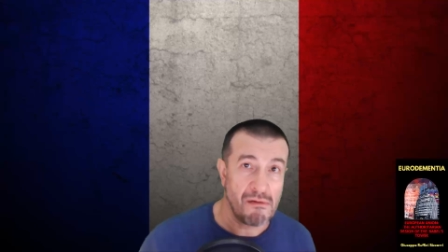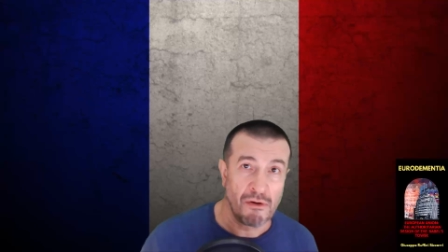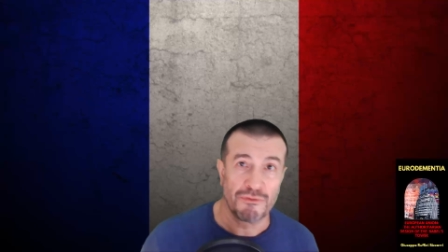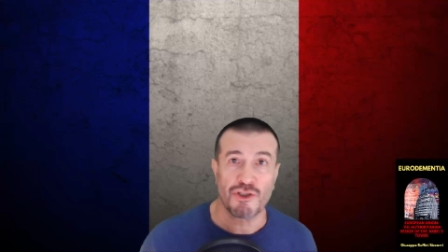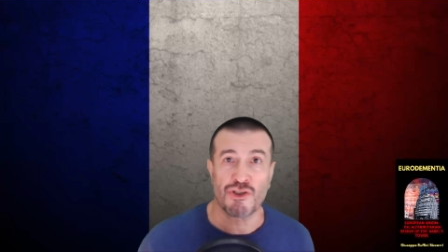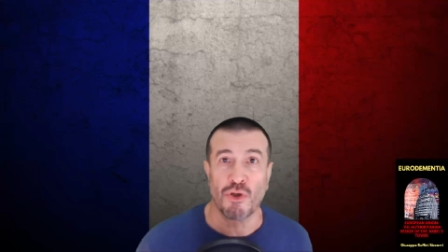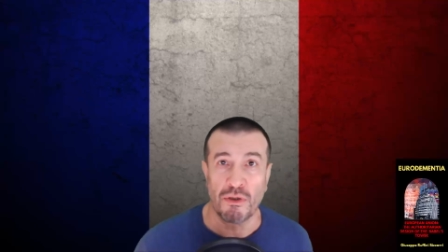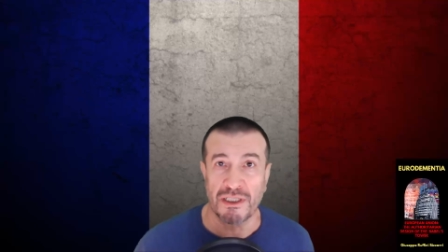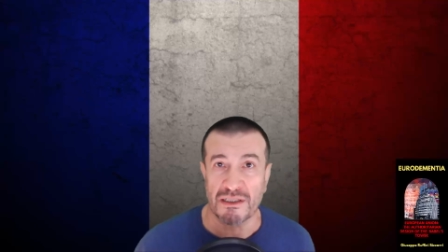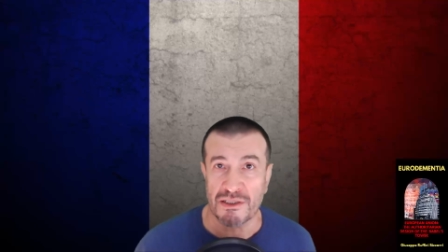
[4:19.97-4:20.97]
on the
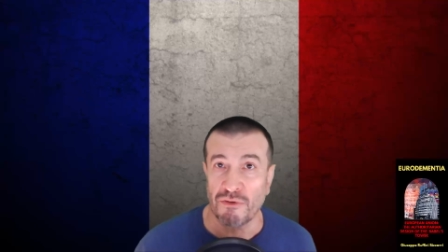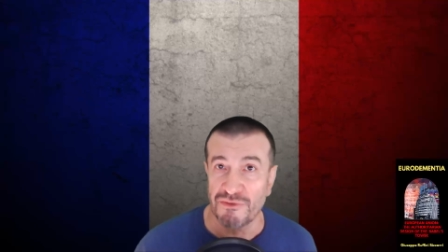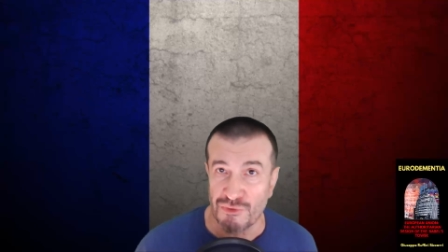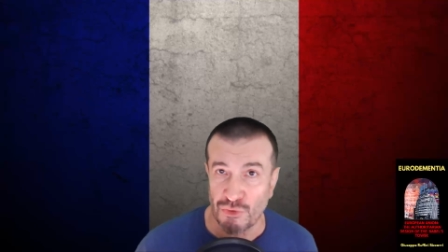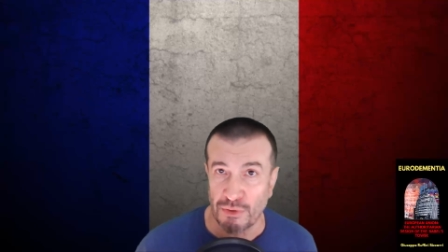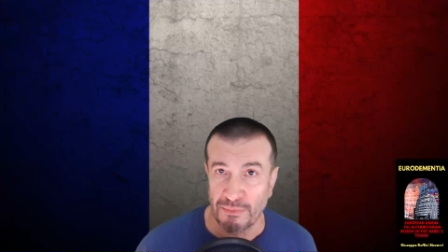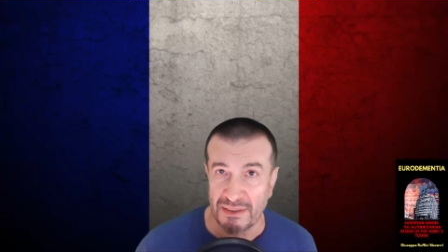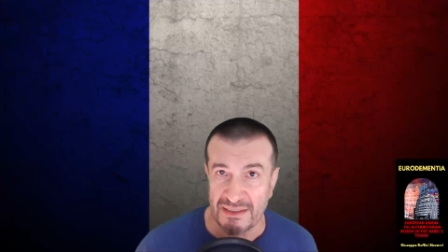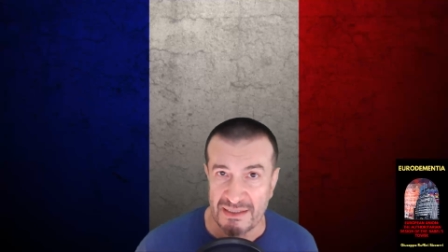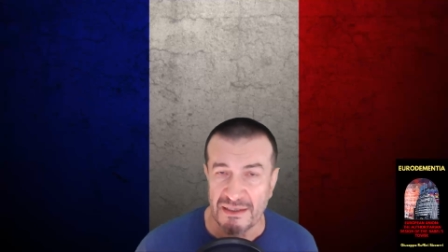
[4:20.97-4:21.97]
shoulders of the
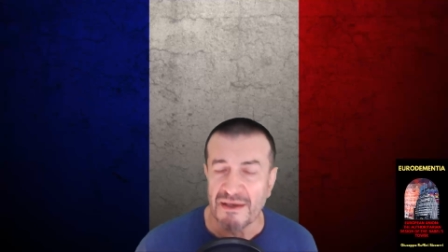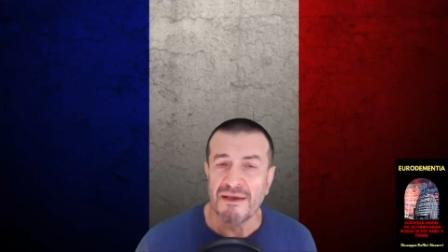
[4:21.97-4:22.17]
Germans,